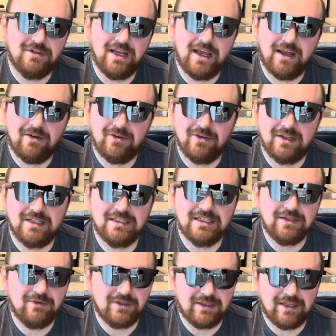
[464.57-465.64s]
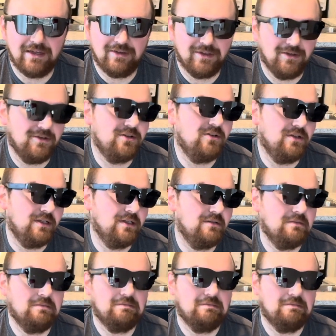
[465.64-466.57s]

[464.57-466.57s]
can't really see what the hell you're doing.